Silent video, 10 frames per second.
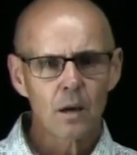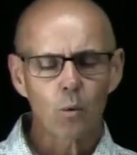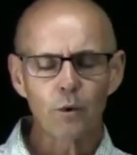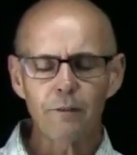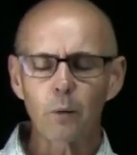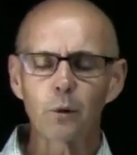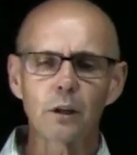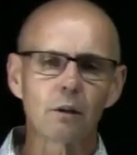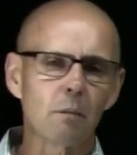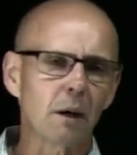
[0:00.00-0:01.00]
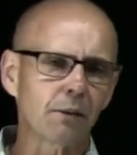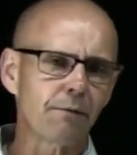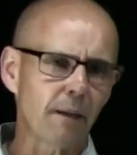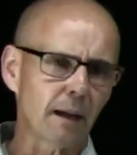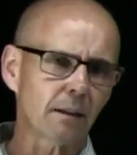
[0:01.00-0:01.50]
We felt pretty good about the
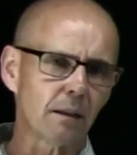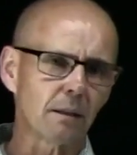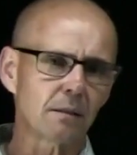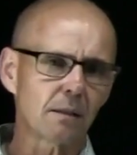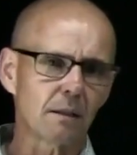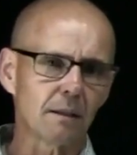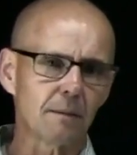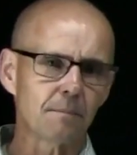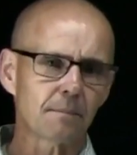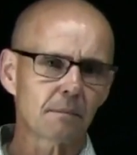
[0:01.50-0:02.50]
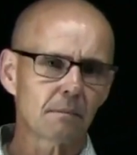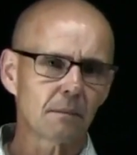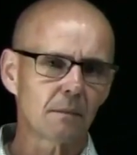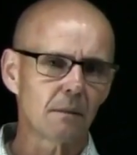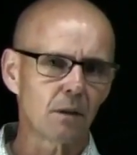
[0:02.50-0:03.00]
fact that
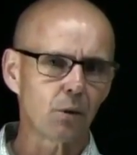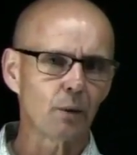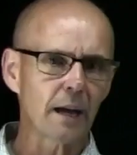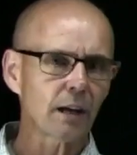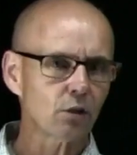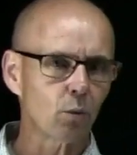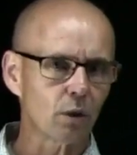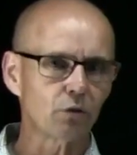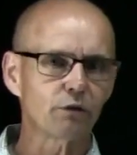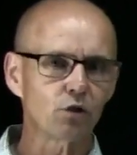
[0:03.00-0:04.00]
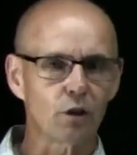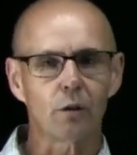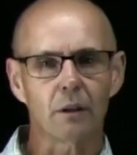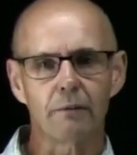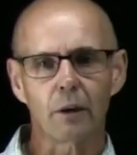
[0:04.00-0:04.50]
that the reaction was
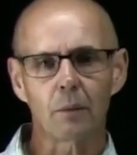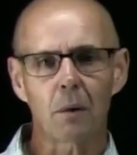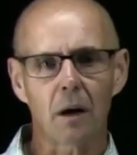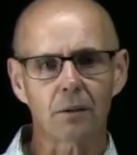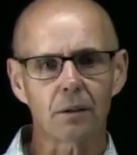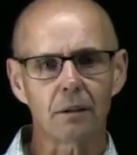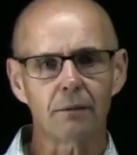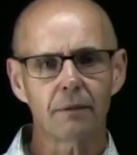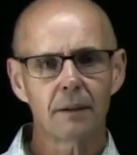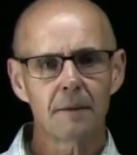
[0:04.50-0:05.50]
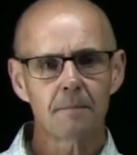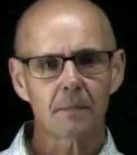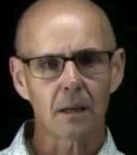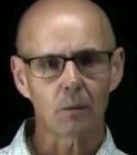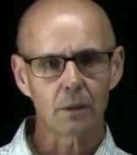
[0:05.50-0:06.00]
generally very positive.
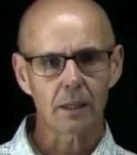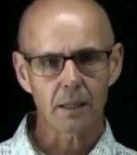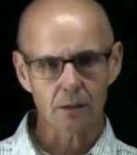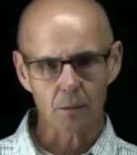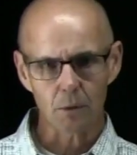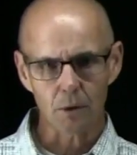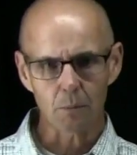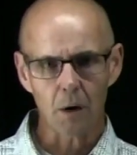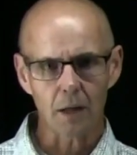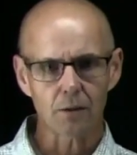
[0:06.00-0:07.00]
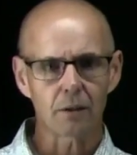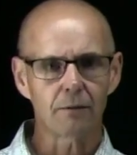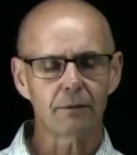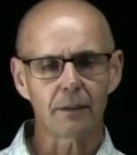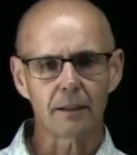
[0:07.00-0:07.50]
We did get some good
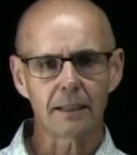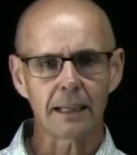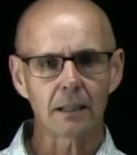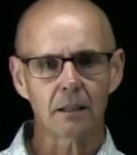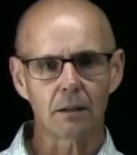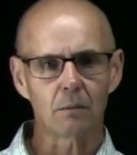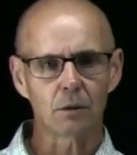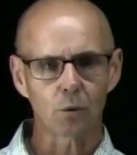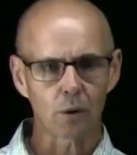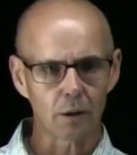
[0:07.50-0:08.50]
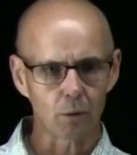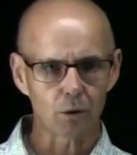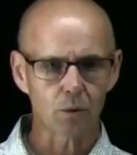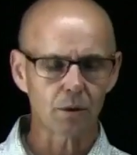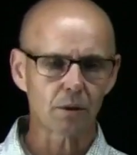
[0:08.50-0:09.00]
positive ink in the Missoulian,
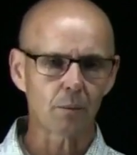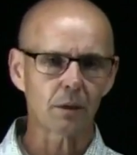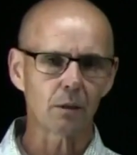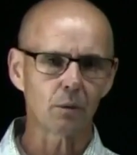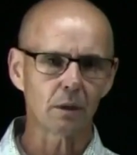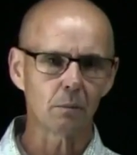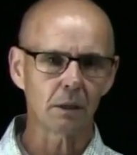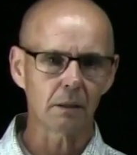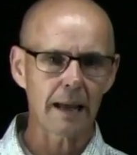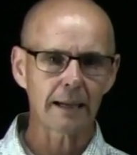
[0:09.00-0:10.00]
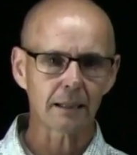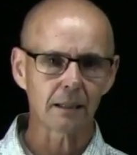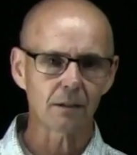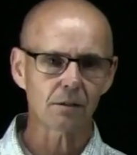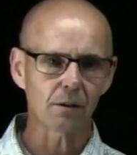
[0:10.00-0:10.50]
which was something that we had been
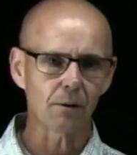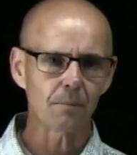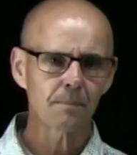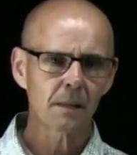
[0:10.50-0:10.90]
lacking, and so